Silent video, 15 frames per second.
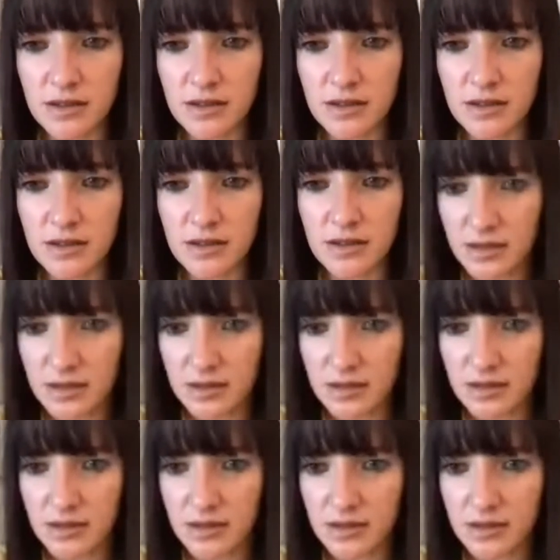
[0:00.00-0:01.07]

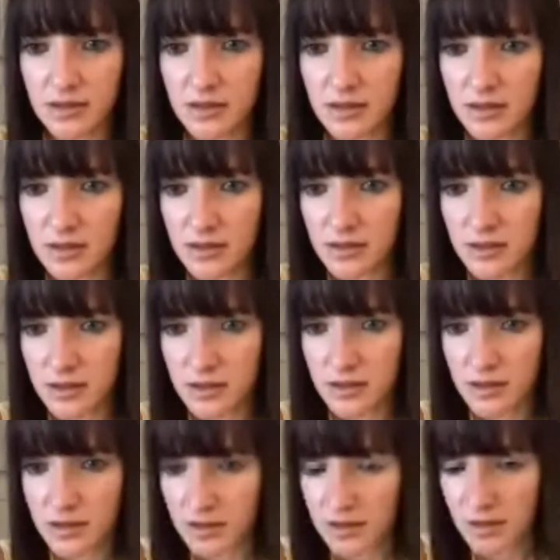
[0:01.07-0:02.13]

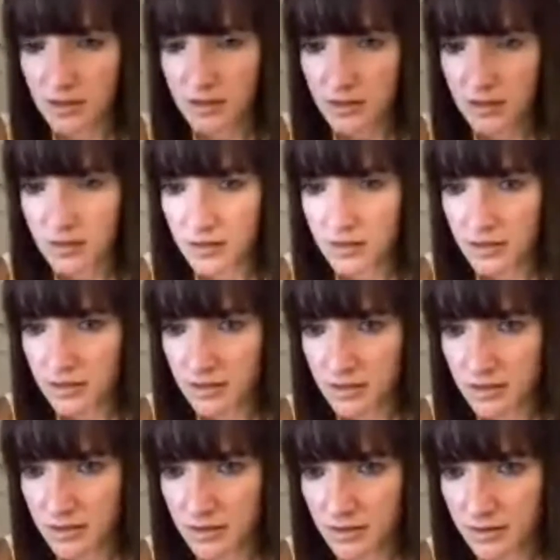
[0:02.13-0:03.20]

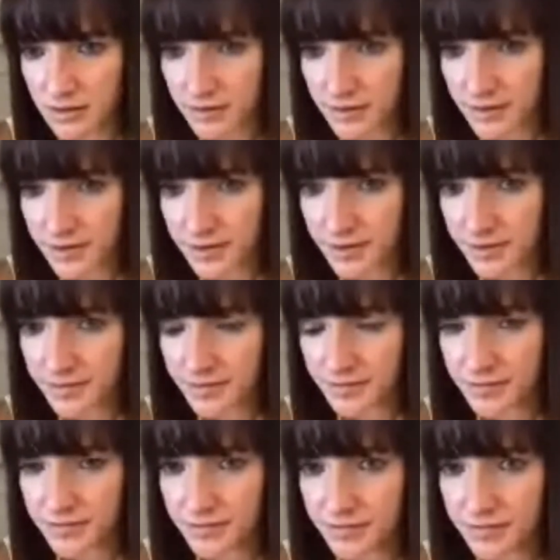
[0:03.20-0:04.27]

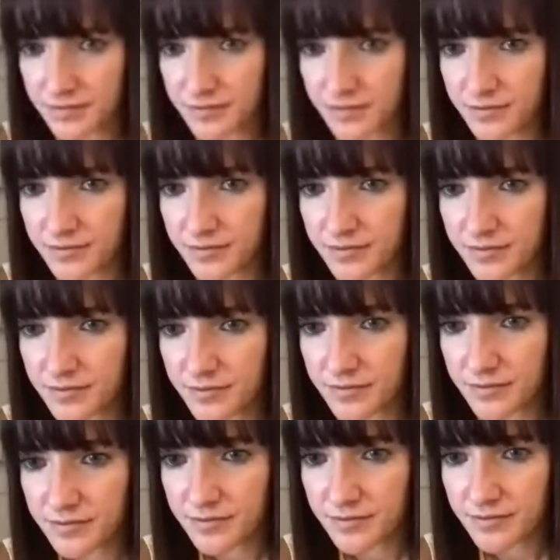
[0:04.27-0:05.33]

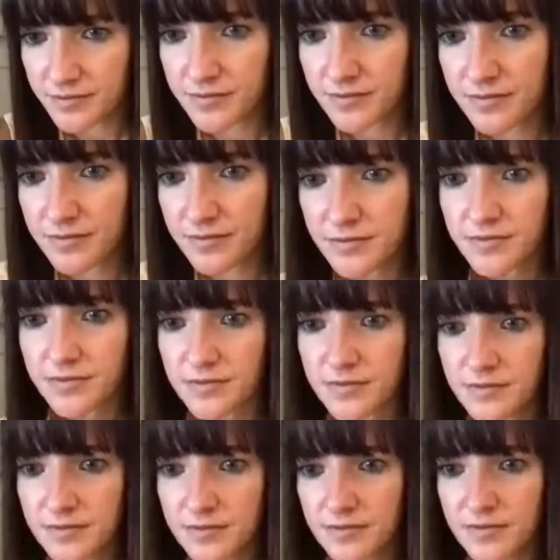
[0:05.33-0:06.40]

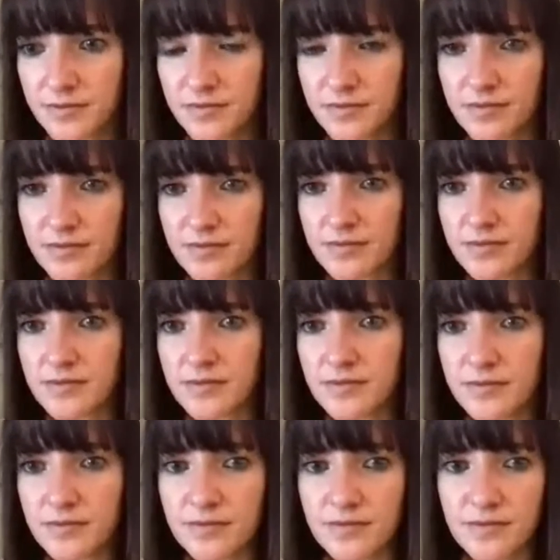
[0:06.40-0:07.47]

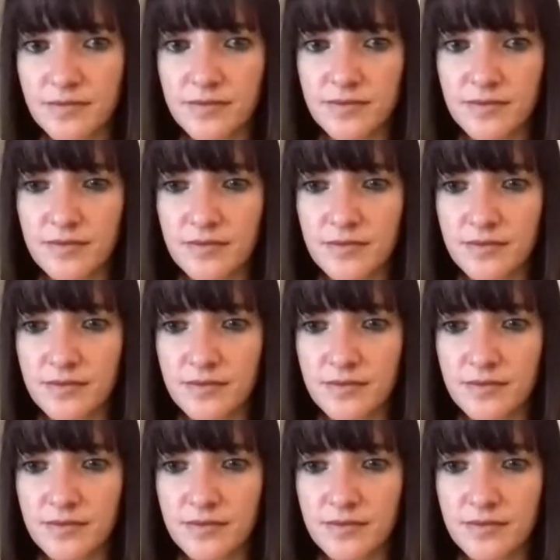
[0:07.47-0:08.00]
(silent)